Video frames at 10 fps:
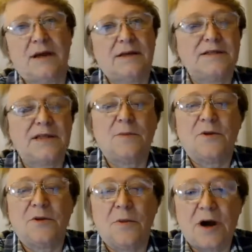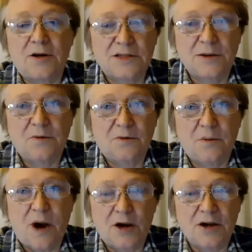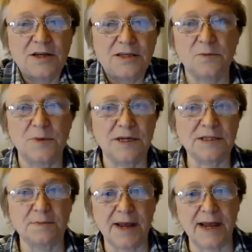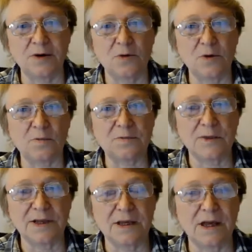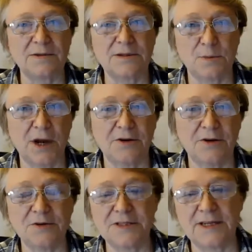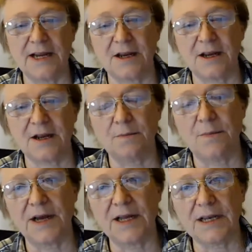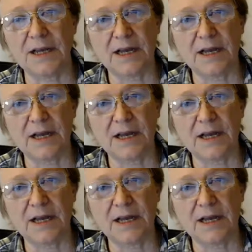Some of them are, some of them aren't. It's a mixed bag group, it's my understanding. But,